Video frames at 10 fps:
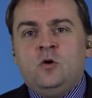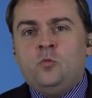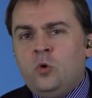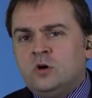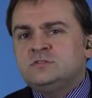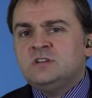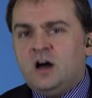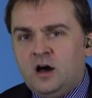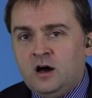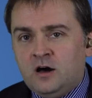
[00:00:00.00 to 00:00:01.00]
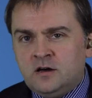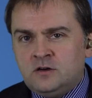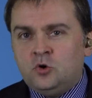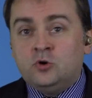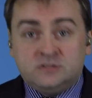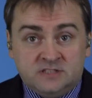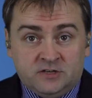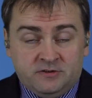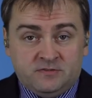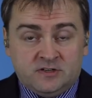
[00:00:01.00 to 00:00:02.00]
What are
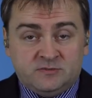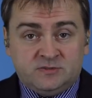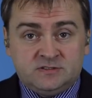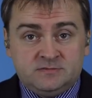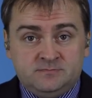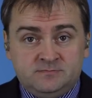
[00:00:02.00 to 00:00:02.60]
auxiliary verbs?